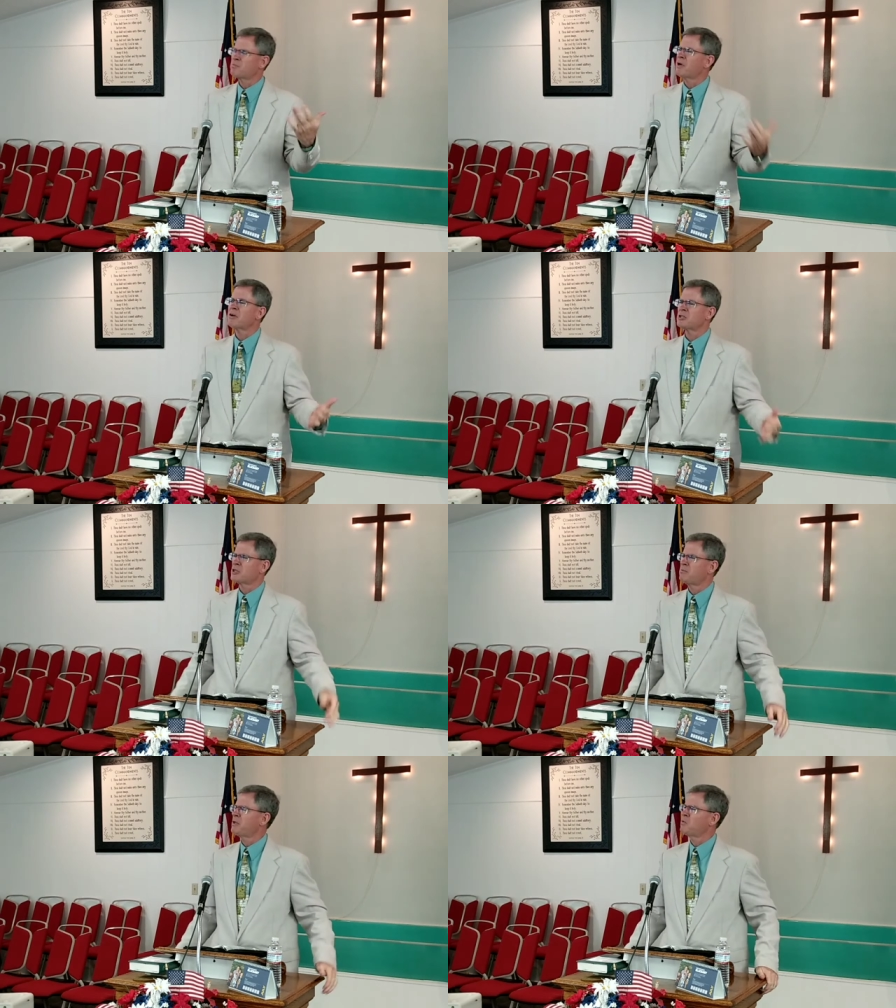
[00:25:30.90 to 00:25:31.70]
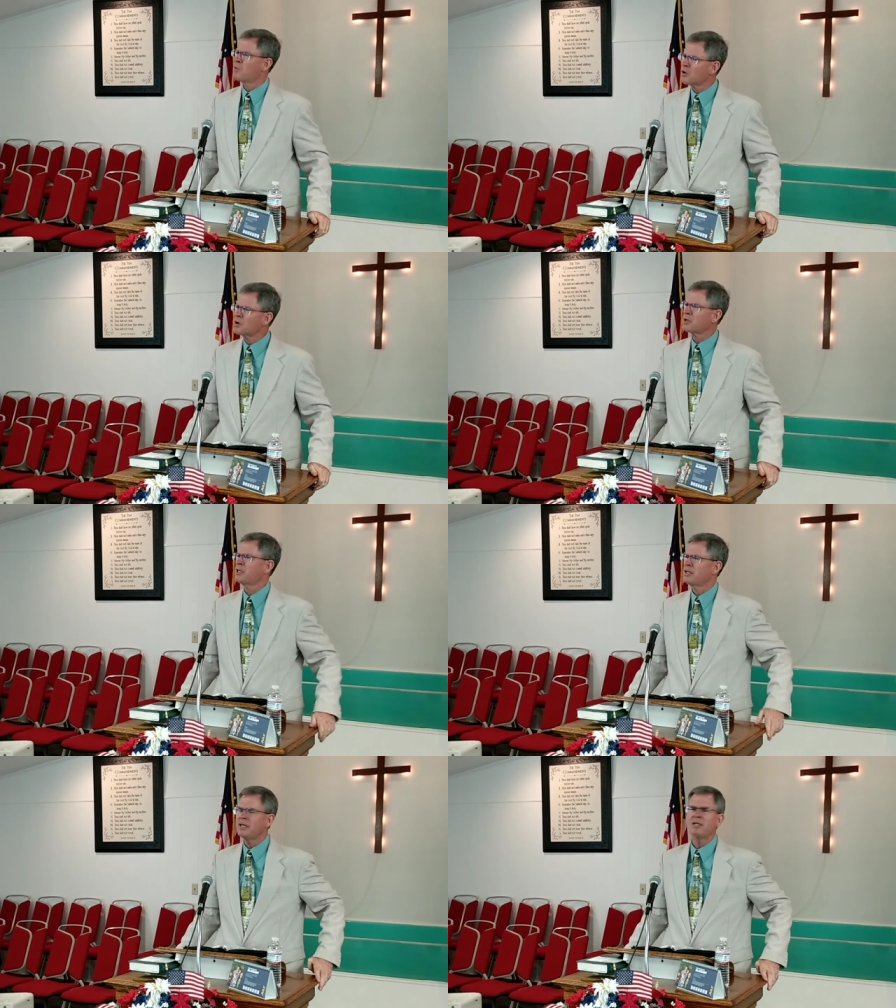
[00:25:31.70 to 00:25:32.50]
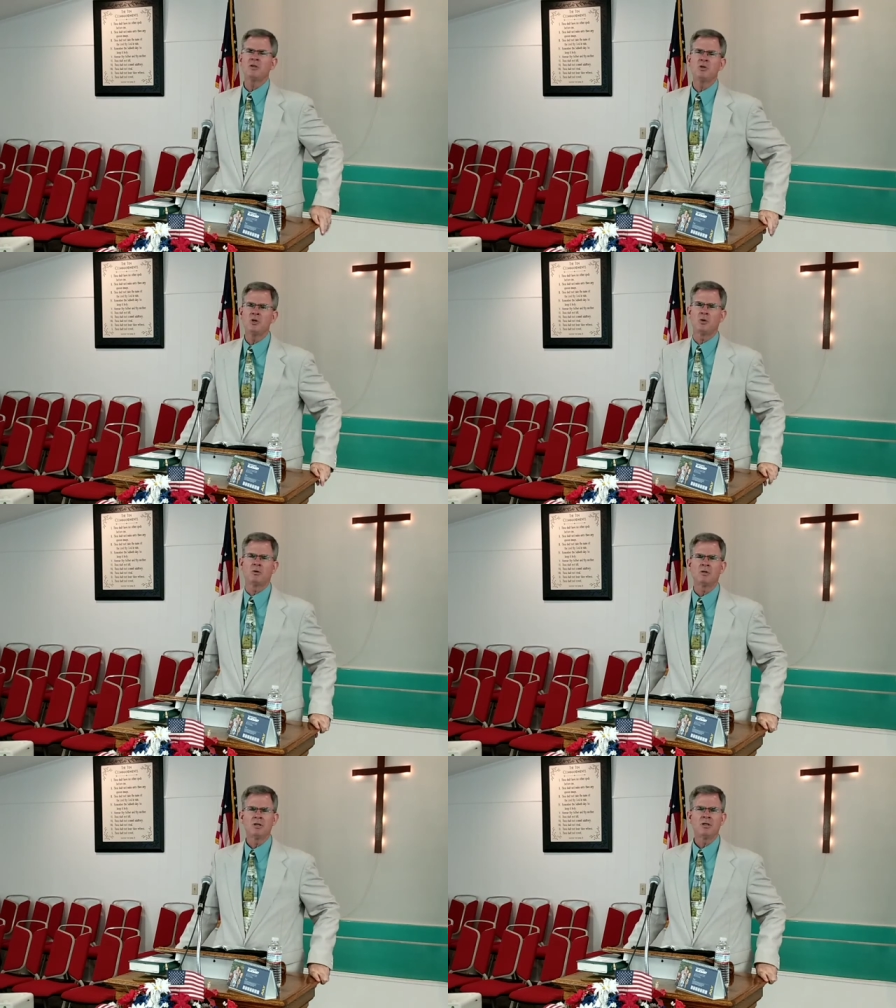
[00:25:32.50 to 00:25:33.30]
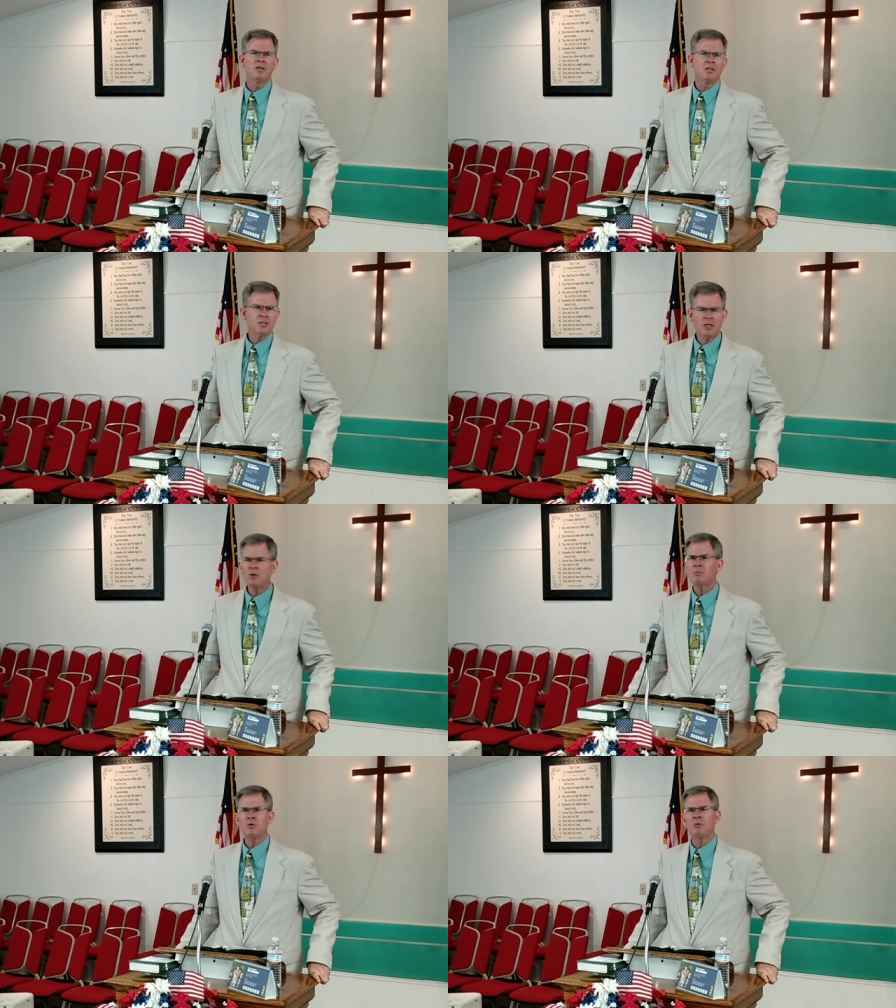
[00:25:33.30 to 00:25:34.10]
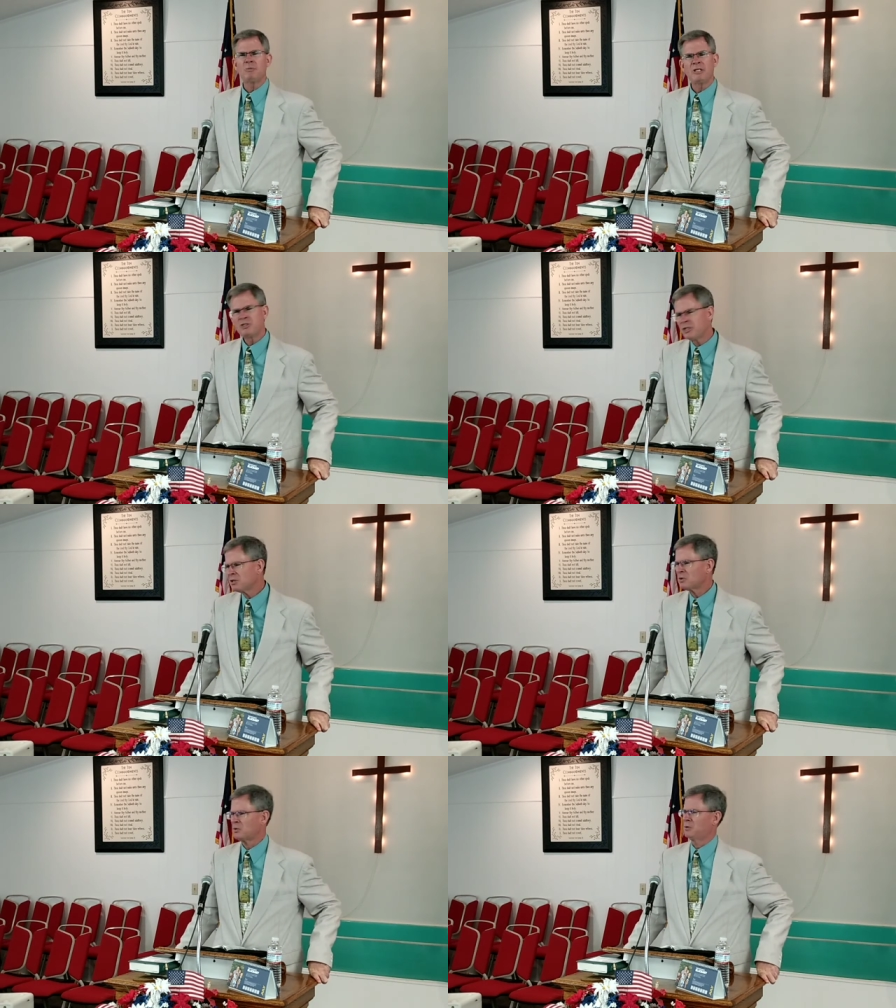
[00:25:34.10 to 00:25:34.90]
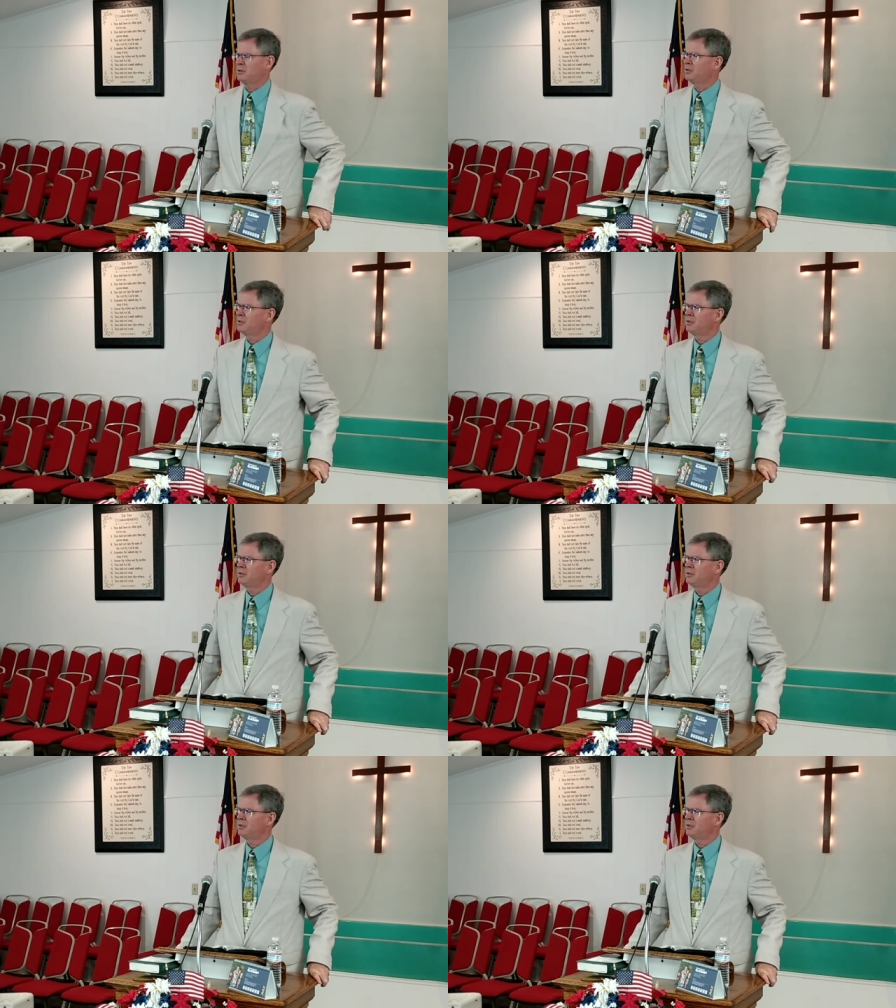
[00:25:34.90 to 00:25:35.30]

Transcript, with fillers: Spirit should be working in you to help you to be gentle,